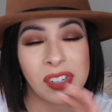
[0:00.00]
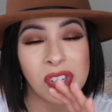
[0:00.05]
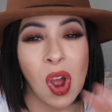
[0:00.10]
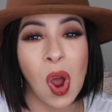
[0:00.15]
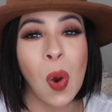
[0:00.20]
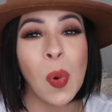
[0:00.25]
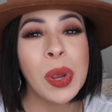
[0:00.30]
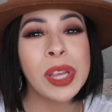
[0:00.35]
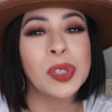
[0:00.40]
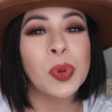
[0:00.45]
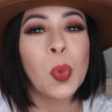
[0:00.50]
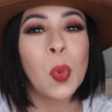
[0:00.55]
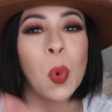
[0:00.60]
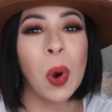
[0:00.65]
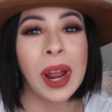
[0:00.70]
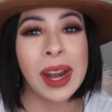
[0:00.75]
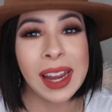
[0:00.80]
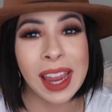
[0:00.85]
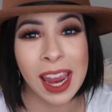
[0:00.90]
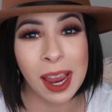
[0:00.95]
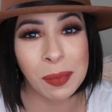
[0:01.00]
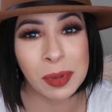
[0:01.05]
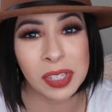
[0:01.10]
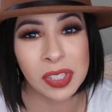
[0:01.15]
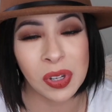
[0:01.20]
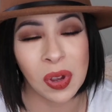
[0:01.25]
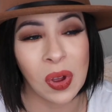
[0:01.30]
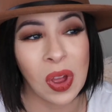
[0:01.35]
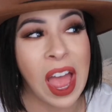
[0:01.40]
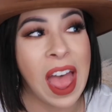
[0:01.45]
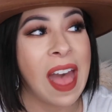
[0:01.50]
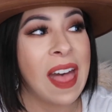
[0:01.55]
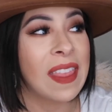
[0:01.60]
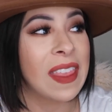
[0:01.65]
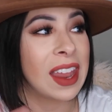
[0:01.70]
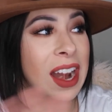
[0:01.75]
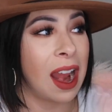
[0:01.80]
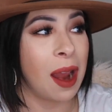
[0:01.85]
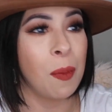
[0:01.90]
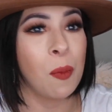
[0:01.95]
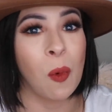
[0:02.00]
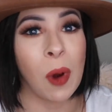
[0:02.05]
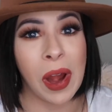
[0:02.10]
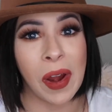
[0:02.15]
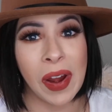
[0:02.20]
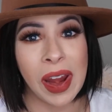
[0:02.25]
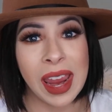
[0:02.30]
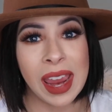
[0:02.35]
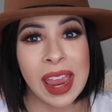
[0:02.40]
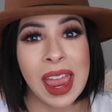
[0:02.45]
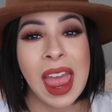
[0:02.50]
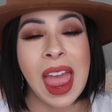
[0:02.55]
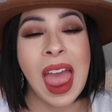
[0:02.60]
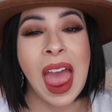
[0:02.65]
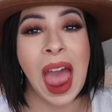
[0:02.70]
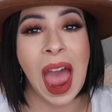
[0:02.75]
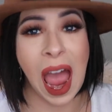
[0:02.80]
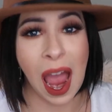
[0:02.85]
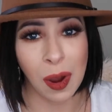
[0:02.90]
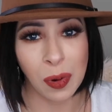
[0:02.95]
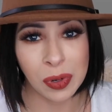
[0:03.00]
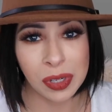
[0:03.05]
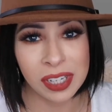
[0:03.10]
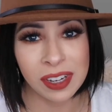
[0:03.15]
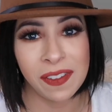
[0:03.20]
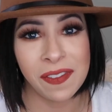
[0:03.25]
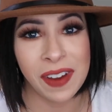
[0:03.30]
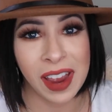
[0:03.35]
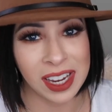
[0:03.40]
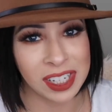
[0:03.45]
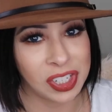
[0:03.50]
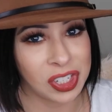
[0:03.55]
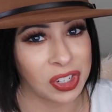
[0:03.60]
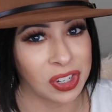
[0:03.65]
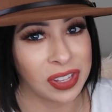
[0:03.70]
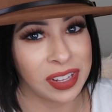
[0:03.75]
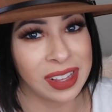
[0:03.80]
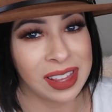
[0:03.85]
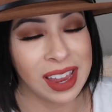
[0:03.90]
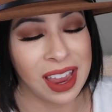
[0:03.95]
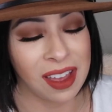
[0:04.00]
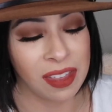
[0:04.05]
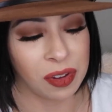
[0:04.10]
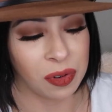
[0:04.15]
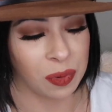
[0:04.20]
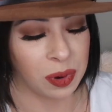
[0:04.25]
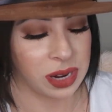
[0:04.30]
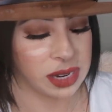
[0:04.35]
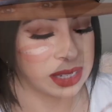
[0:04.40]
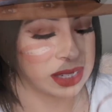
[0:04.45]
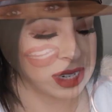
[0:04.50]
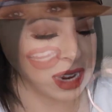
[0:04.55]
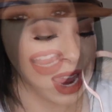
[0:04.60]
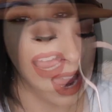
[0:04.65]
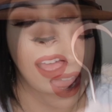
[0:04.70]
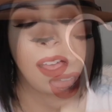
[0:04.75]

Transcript: There's always one camisole that I'm wearing out faster than the other ones.